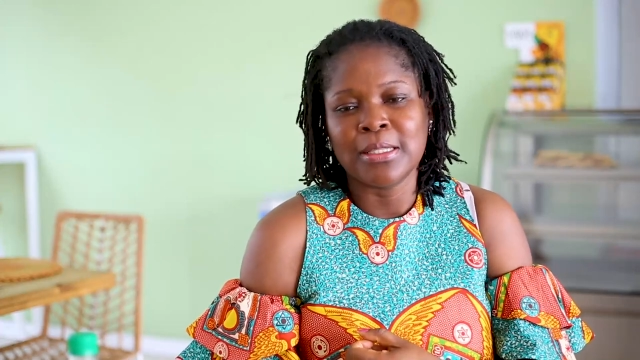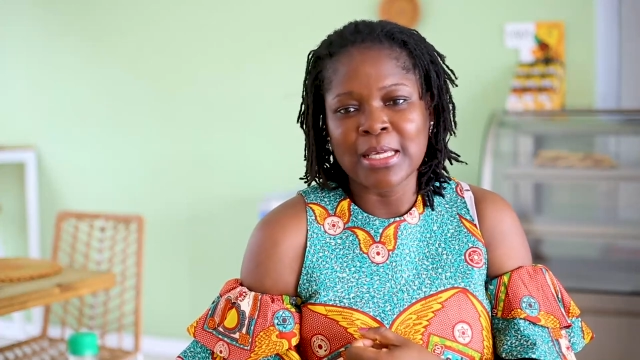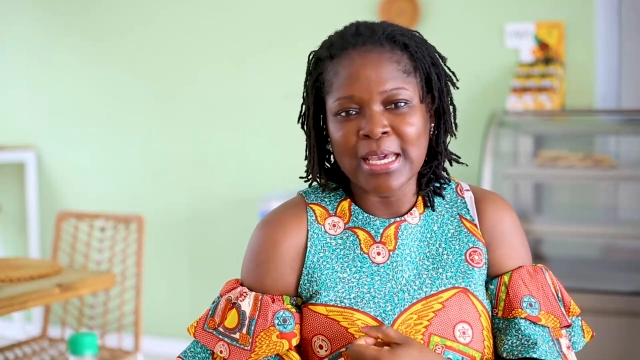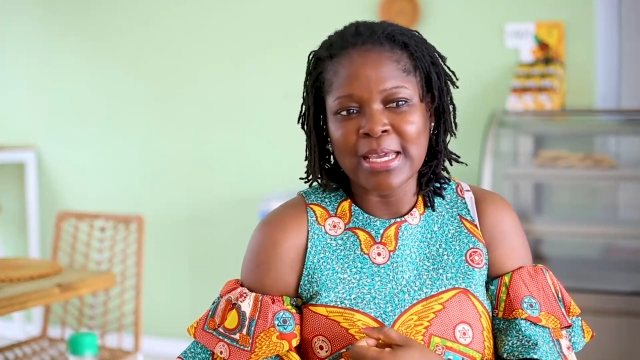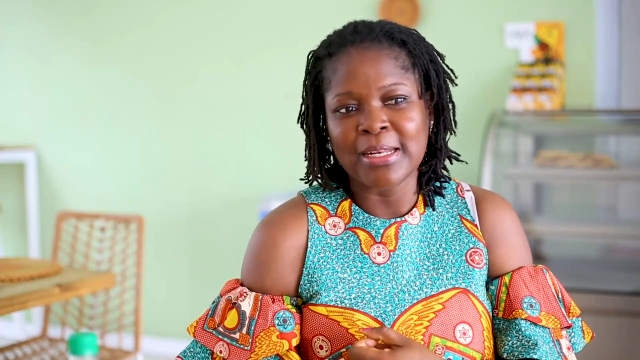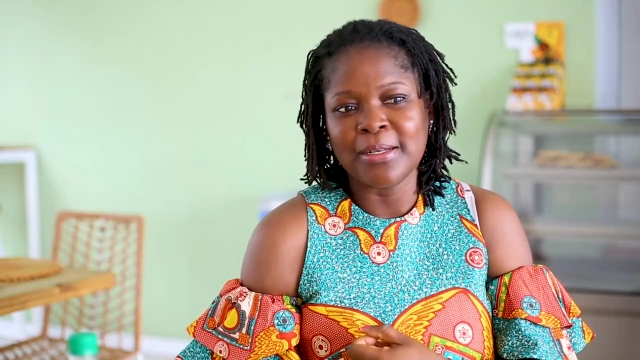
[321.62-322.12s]

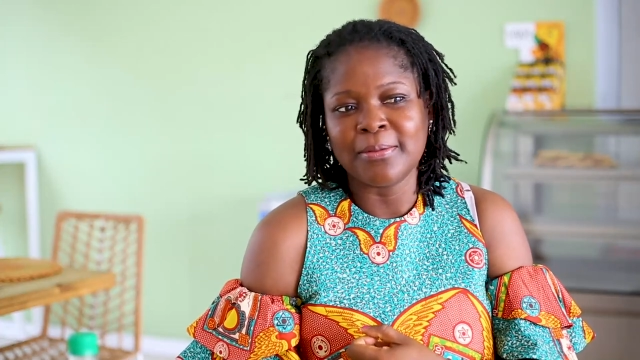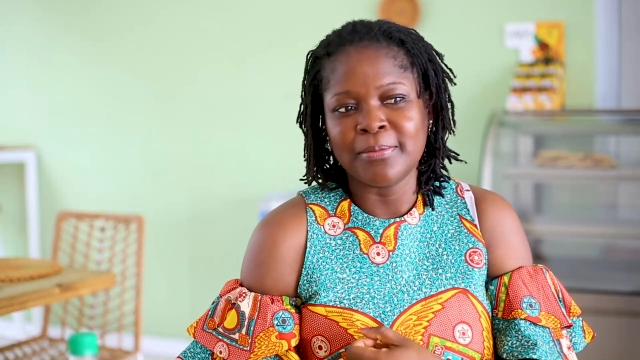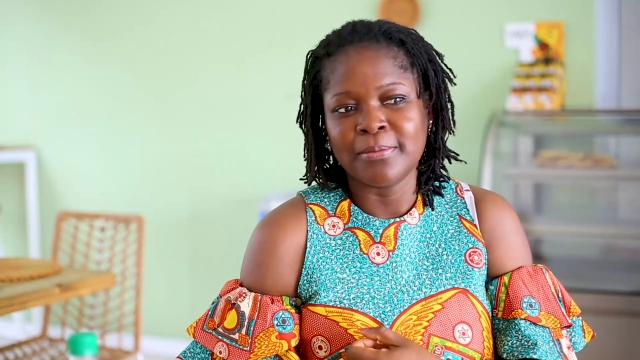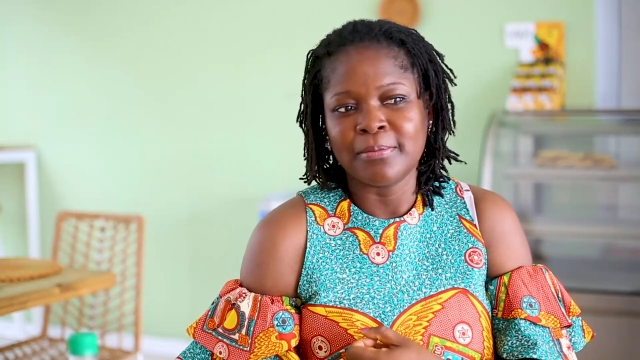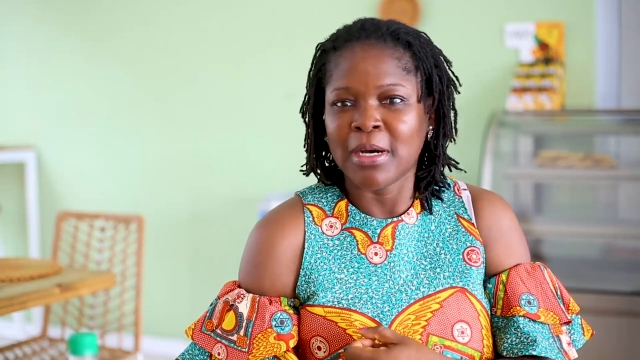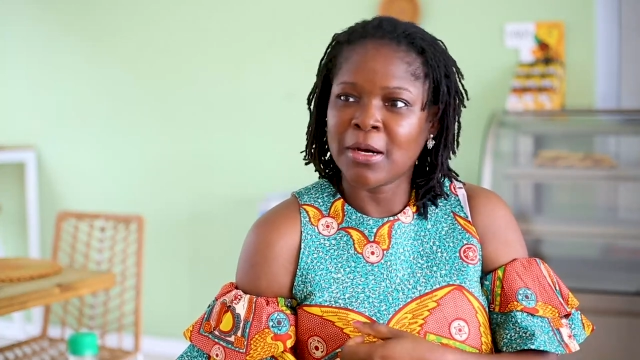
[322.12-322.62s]

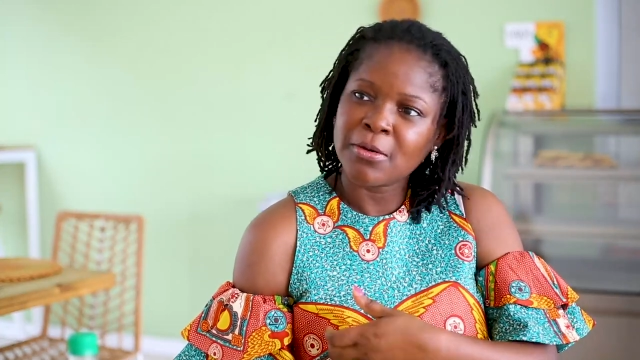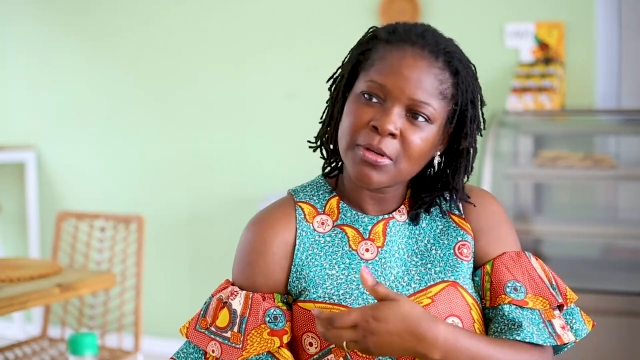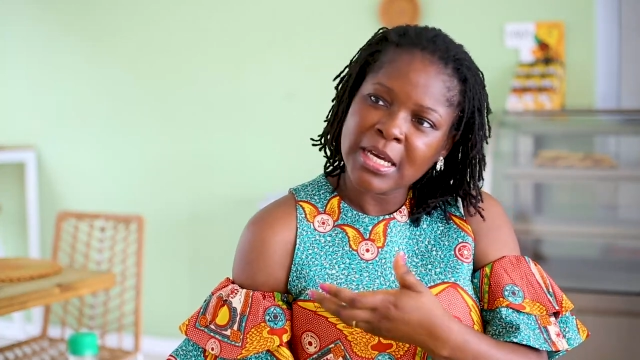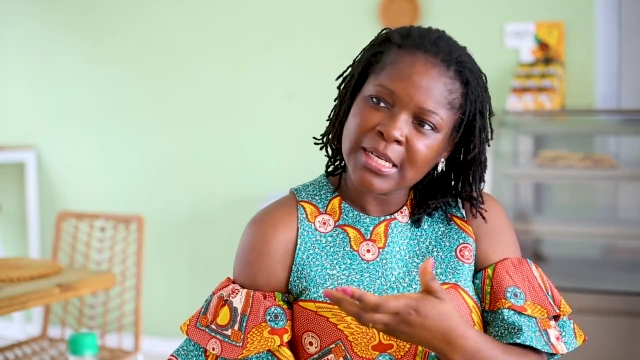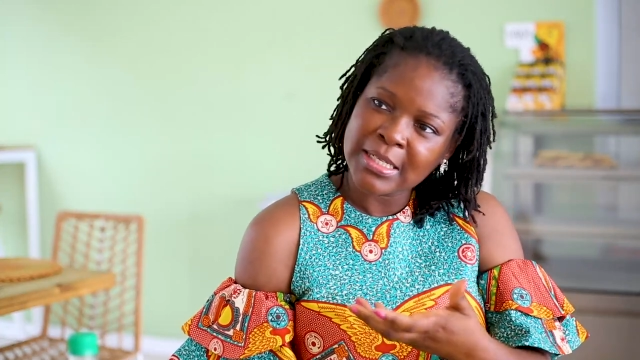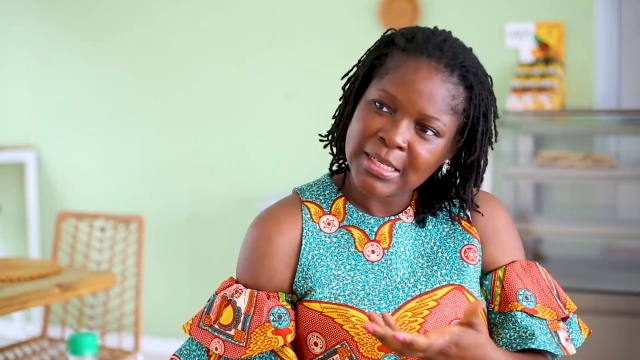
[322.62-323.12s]
Then
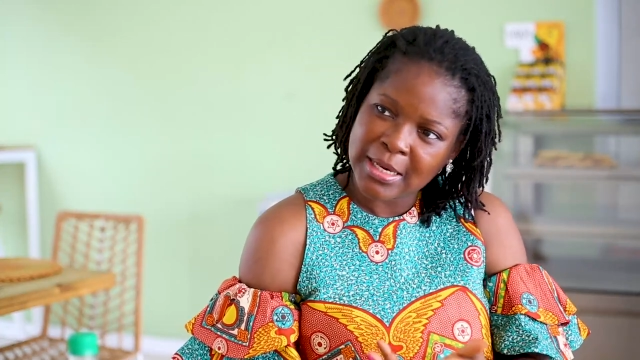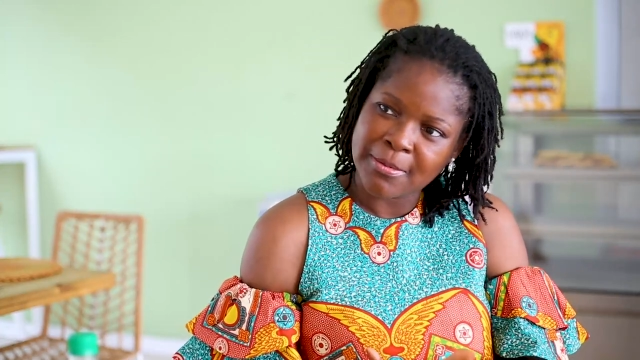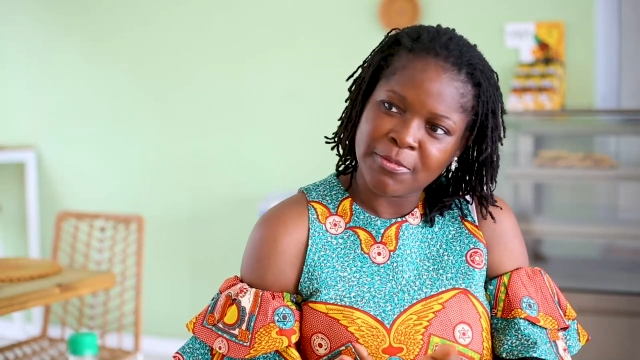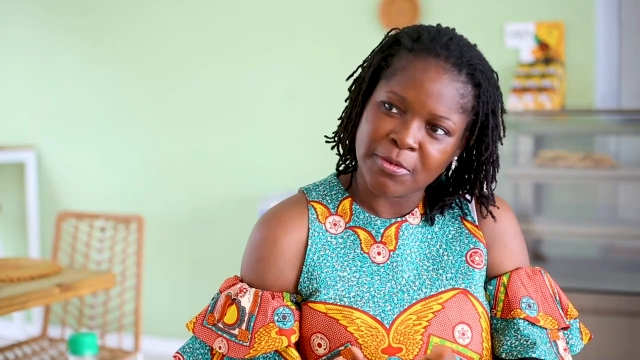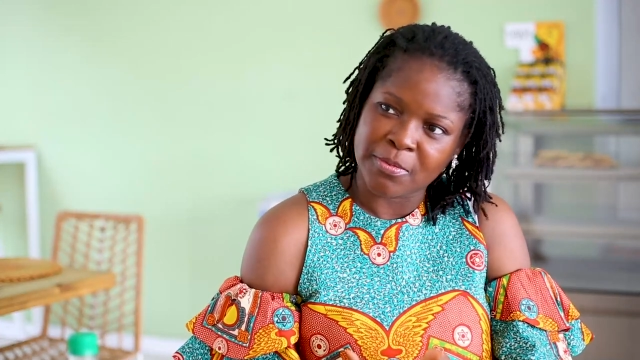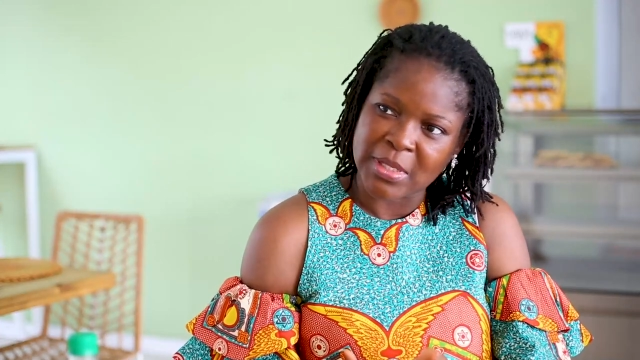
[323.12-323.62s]
Mahogany
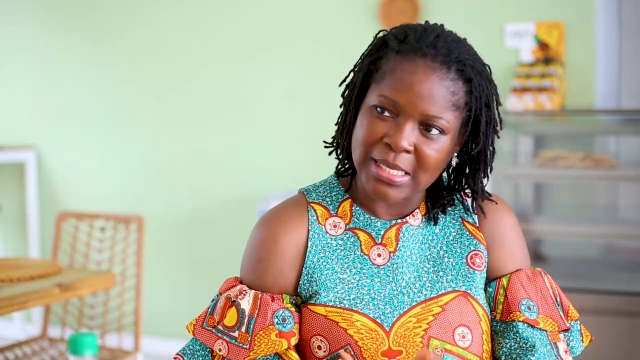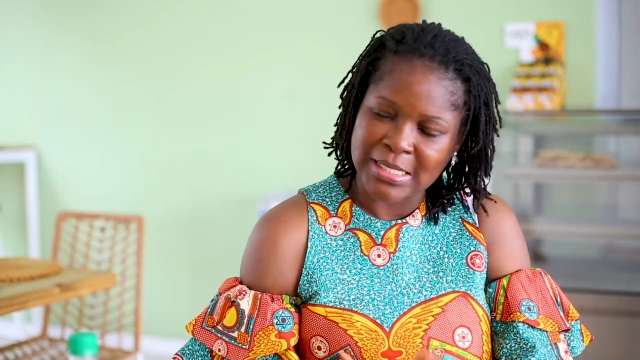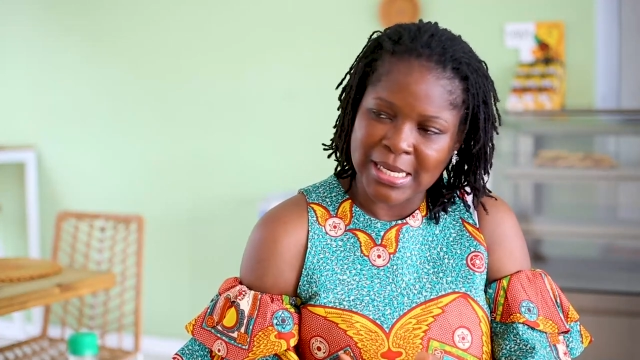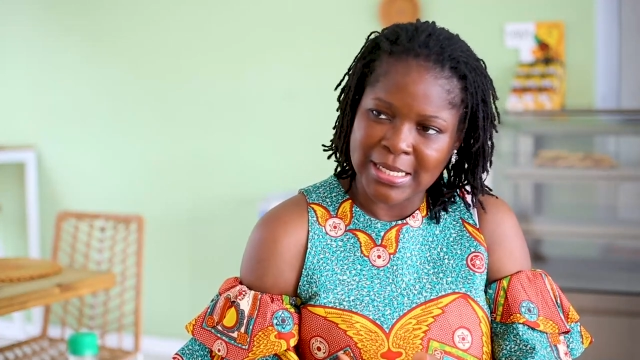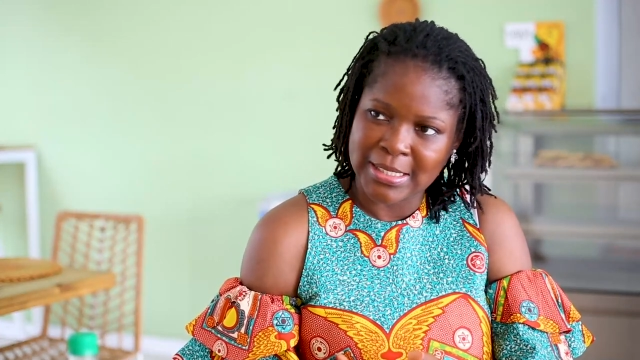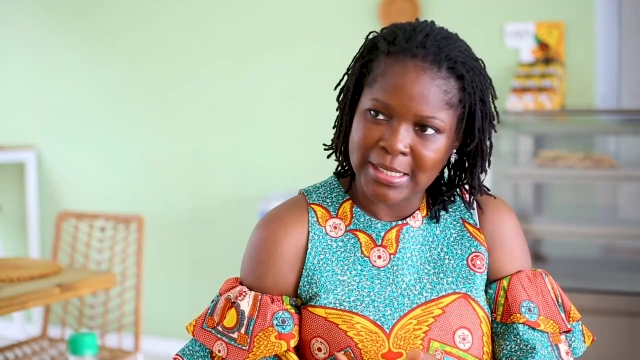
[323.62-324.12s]
came from that
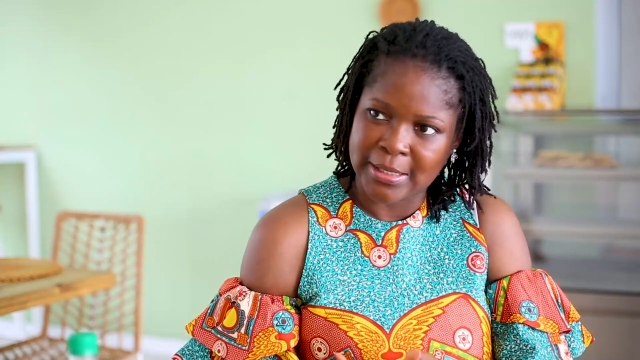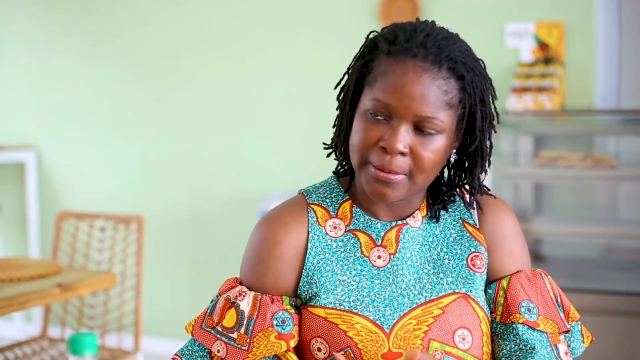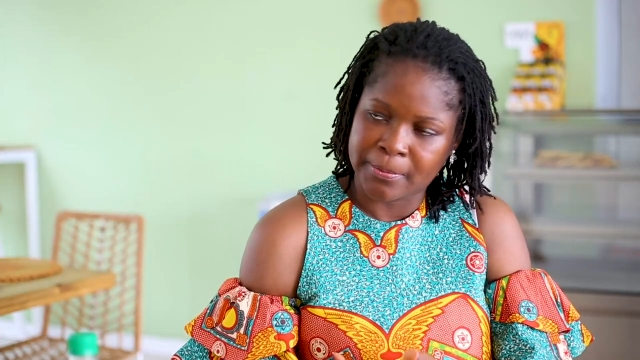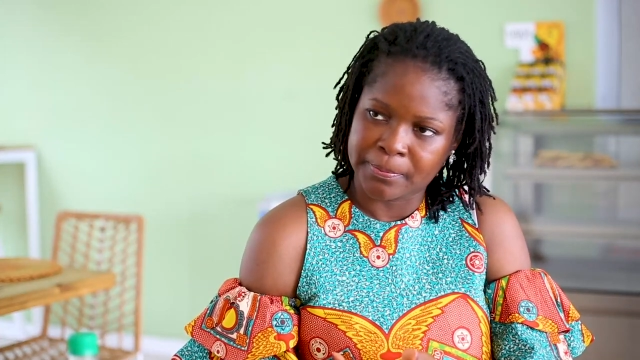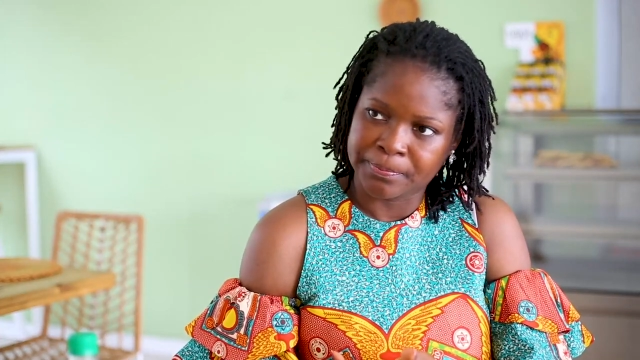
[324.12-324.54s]
idea.